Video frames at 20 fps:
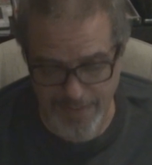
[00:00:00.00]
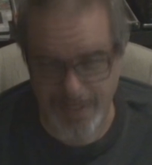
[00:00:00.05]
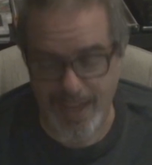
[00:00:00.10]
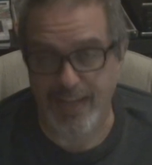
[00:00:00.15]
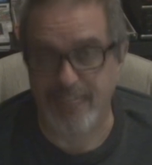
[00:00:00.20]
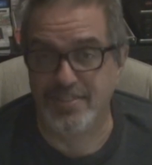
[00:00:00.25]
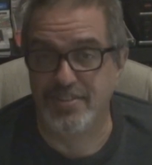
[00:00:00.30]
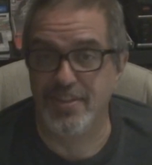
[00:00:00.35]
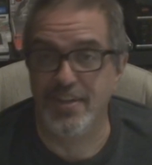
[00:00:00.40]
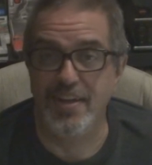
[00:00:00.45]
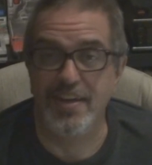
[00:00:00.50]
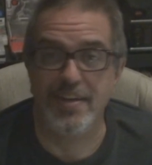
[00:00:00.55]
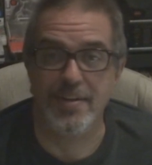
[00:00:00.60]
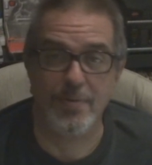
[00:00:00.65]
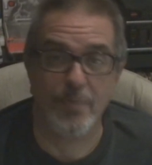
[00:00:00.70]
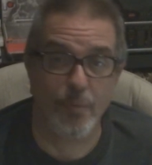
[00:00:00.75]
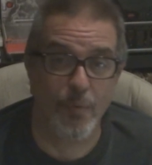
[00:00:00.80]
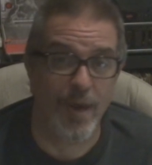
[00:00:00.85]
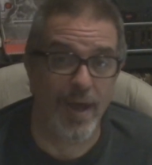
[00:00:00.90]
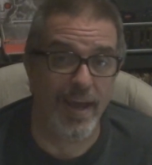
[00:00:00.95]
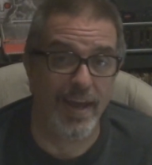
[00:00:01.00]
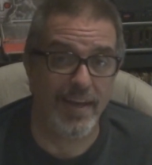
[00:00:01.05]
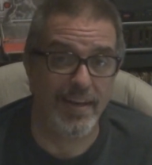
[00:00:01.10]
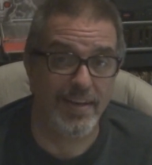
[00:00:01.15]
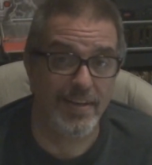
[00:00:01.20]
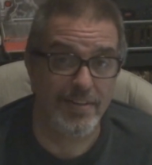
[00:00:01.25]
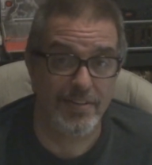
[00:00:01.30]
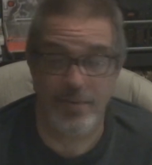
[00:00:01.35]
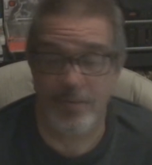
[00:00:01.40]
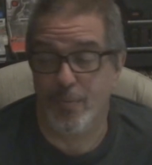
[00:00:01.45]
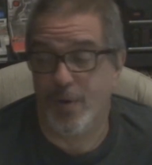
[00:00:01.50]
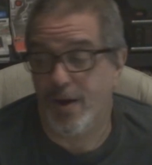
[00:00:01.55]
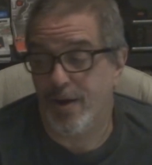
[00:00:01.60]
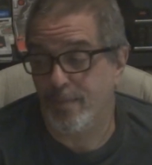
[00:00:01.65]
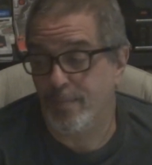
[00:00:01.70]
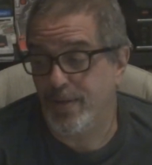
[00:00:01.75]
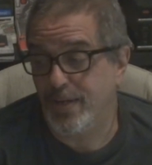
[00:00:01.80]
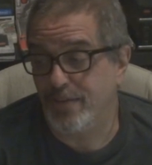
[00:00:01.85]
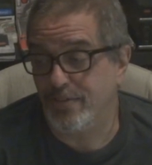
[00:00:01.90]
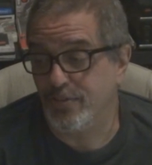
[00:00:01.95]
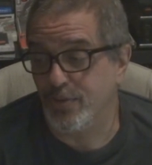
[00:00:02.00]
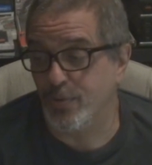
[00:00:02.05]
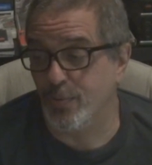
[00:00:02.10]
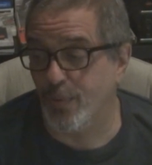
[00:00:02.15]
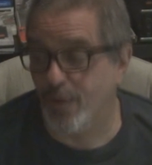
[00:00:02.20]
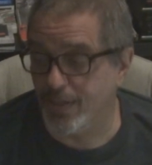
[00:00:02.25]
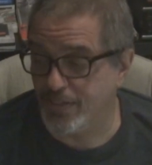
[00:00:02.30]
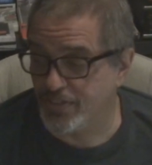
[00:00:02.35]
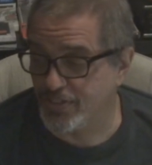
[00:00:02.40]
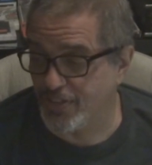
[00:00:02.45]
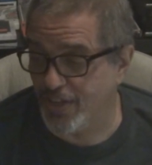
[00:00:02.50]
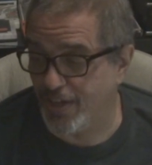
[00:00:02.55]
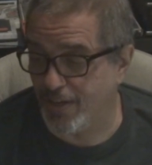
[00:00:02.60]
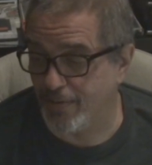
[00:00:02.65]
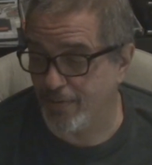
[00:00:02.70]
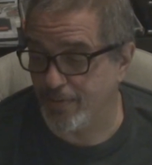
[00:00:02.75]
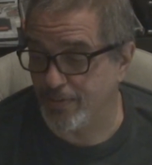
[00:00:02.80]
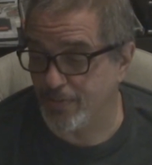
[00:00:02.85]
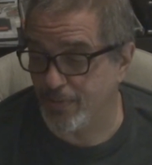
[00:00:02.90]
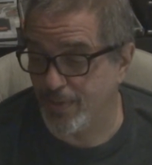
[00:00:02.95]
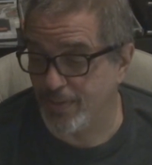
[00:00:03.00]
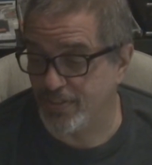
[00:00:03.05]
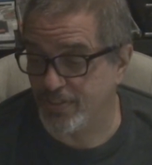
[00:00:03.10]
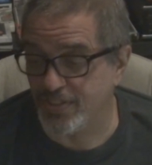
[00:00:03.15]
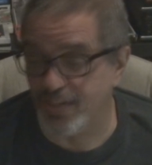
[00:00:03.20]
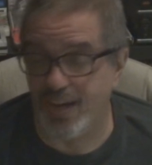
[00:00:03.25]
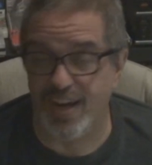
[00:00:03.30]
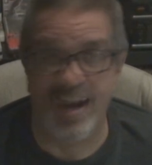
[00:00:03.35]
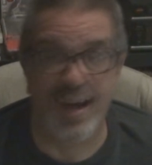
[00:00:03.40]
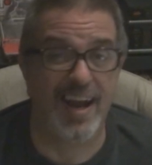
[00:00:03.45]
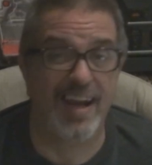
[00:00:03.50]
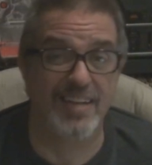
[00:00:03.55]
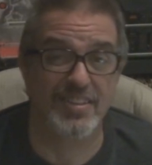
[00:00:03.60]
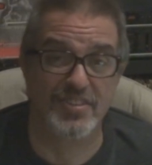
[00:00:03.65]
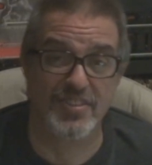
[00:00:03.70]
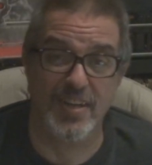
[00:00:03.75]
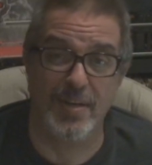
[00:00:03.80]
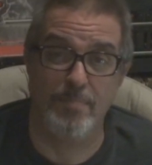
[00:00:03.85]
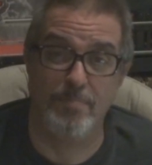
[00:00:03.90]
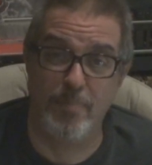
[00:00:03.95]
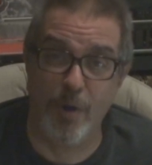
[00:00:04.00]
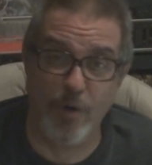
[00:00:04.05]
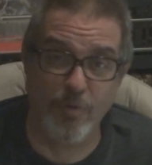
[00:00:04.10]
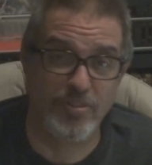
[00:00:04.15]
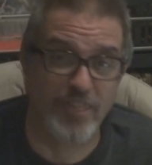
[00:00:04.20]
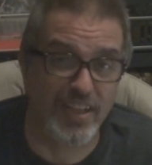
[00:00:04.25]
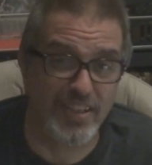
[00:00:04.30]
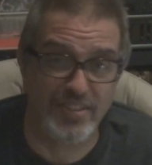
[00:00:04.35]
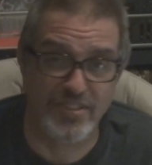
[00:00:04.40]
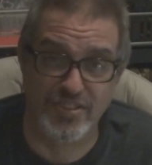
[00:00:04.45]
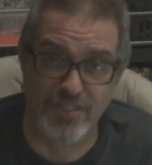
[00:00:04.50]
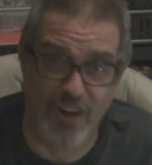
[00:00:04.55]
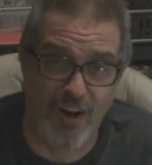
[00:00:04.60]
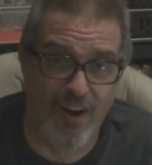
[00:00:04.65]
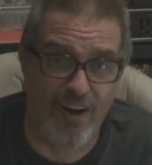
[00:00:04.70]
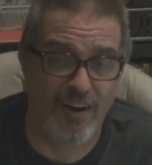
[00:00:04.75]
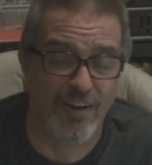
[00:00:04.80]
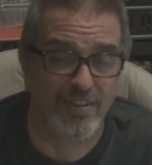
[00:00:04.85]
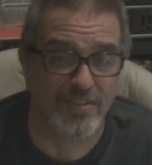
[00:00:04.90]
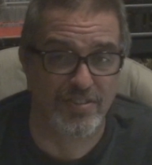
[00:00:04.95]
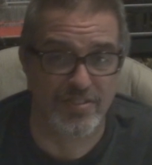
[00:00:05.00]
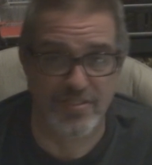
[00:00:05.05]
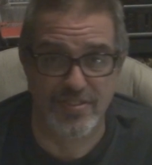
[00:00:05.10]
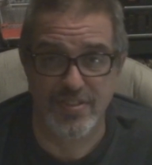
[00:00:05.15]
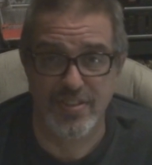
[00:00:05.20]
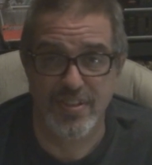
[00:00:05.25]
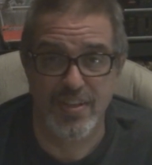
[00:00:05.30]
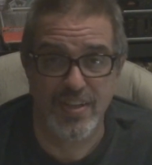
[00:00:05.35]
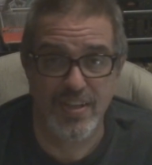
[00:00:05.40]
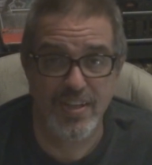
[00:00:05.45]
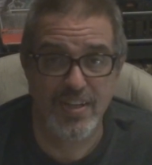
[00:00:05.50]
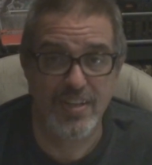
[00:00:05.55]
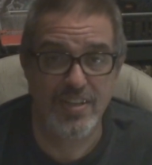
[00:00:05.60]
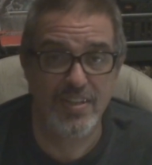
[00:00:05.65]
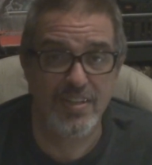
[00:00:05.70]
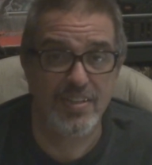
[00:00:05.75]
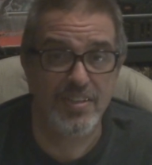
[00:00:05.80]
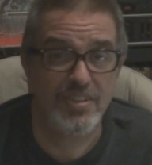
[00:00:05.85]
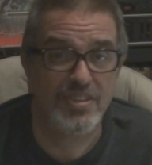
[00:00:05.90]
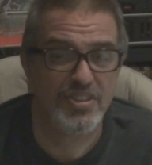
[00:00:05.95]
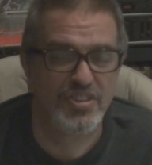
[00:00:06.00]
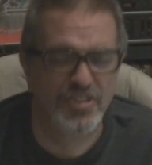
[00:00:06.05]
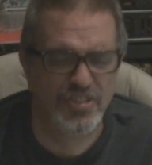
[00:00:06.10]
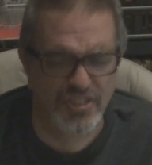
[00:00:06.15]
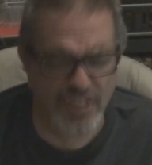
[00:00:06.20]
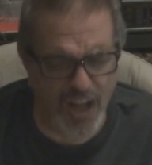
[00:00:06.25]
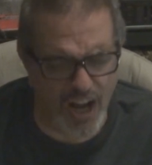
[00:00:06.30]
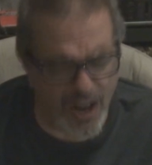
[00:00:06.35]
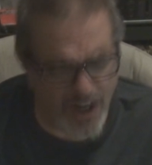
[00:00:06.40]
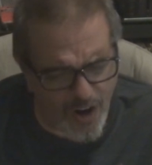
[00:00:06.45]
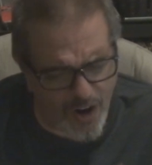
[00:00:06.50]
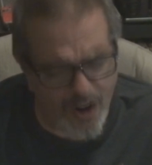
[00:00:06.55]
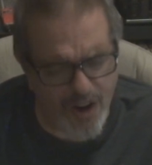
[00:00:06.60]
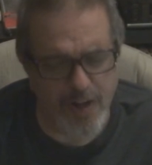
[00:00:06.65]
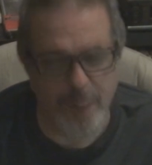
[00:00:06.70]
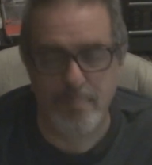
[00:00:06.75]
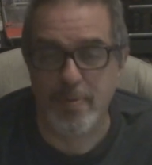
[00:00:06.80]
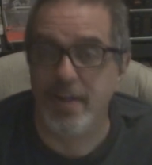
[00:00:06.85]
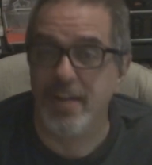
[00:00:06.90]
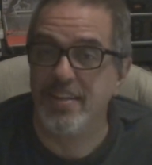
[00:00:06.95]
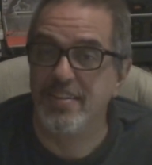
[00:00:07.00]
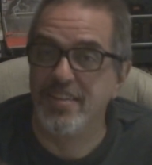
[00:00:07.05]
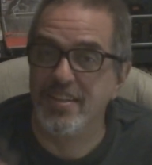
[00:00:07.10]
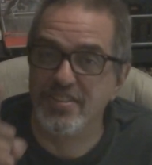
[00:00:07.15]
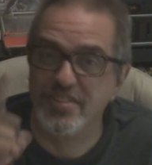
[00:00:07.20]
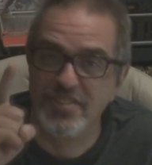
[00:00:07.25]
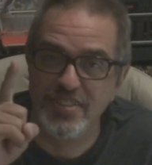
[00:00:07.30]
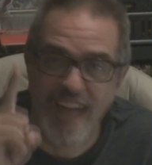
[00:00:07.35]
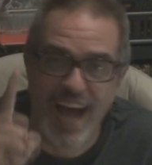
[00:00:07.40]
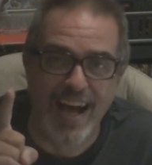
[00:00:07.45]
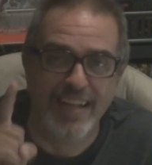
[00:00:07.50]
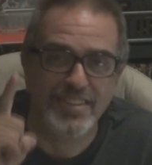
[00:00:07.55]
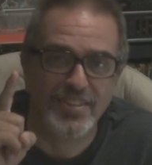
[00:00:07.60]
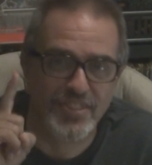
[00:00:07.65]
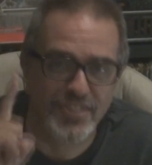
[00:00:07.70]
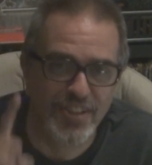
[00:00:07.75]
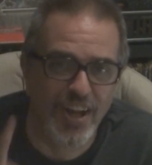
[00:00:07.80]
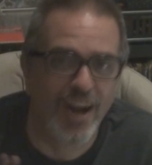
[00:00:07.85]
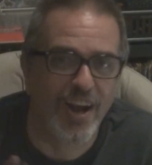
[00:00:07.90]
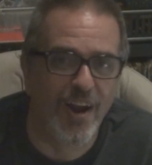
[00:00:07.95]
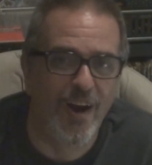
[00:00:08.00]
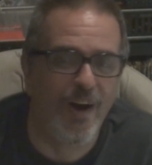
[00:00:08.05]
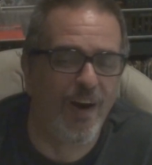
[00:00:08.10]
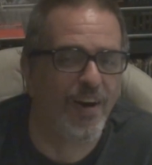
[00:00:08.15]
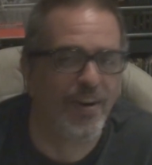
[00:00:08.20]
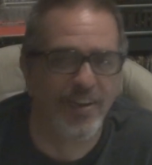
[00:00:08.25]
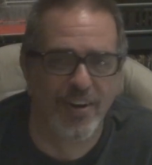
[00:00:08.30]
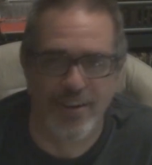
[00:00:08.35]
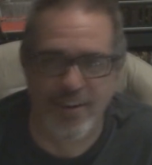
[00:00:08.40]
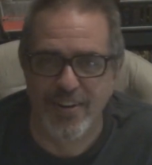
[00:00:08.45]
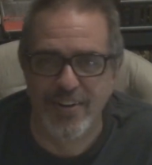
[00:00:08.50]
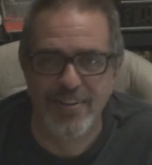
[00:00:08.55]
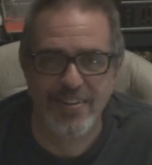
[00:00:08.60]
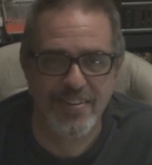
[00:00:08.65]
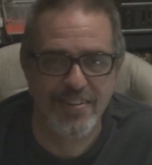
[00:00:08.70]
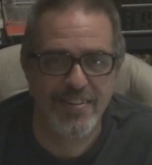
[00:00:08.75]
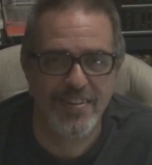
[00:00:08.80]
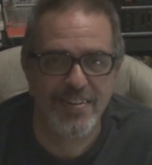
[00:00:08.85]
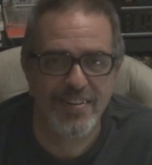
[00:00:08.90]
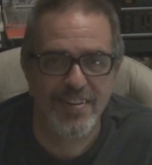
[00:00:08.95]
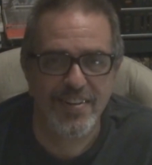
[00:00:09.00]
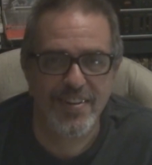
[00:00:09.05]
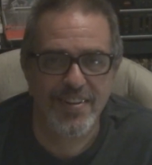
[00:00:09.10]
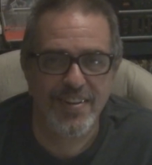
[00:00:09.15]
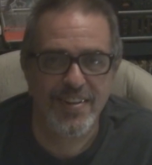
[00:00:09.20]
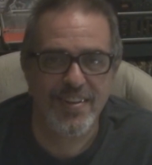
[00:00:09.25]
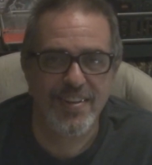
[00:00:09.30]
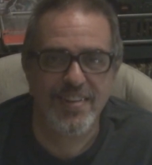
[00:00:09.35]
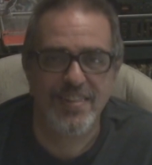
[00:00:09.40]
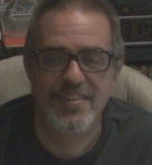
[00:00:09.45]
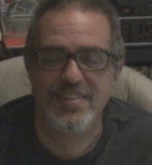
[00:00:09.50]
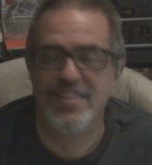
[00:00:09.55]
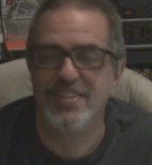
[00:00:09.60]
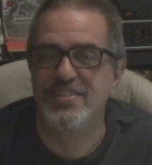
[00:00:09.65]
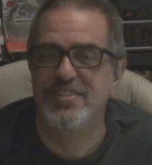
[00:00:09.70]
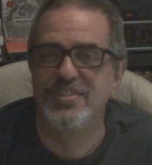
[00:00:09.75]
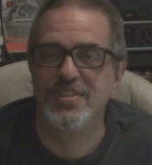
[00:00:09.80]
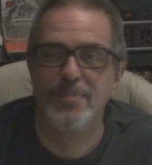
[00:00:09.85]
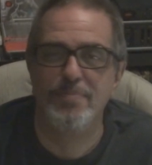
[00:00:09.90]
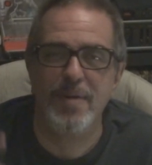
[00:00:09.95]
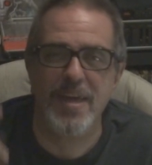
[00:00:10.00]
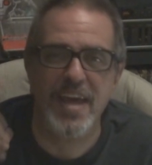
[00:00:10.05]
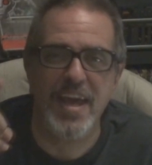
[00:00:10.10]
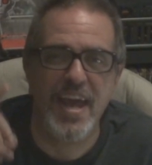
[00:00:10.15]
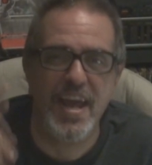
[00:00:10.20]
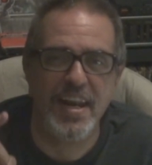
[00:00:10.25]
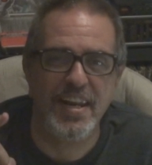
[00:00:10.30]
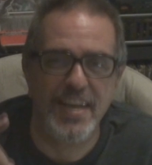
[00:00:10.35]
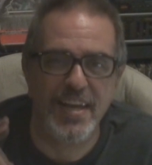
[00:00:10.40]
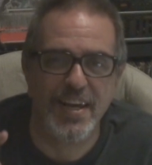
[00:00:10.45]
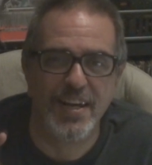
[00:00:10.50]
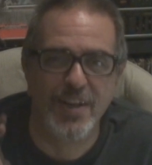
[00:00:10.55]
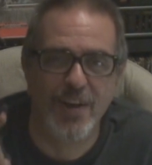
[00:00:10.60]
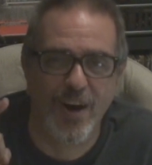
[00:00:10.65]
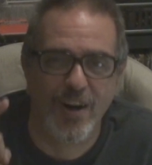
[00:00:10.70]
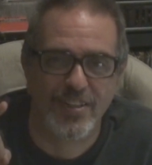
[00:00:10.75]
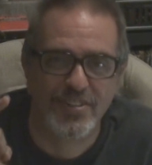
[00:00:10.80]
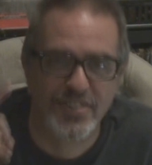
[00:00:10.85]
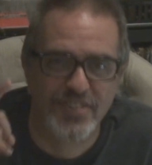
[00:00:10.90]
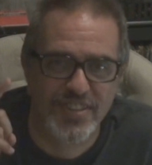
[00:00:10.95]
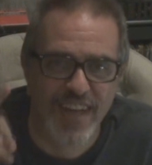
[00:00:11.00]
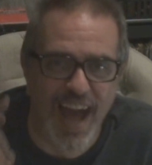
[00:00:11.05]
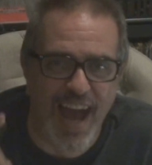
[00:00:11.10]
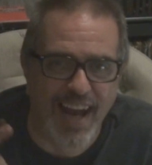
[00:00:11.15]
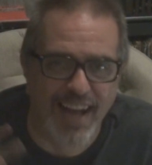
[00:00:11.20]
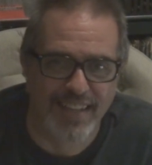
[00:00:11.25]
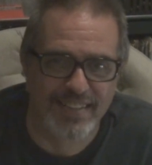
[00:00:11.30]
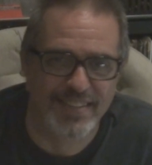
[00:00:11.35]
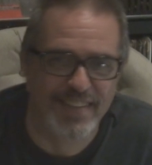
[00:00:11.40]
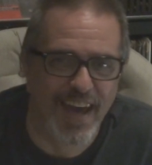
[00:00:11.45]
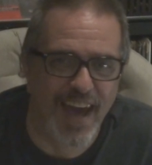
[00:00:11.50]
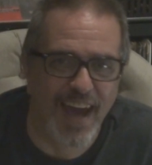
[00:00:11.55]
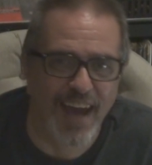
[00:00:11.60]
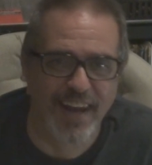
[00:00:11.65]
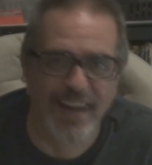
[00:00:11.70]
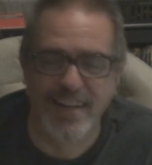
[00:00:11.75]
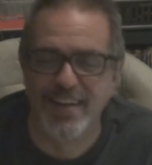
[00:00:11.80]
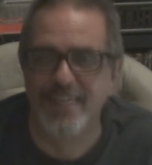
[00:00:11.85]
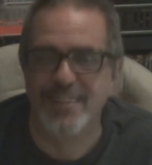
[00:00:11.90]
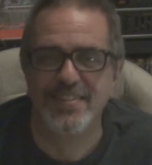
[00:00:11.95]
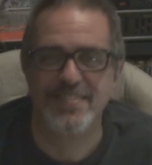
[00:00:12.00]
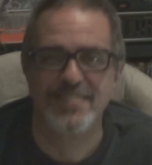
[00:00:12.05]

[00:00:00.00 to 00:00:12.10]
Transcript: that's it, Wade. You wanted me to do one song over one song. I gotta say, both these songs suck hard, but it does not suck harder than some idiot called Zack Attack,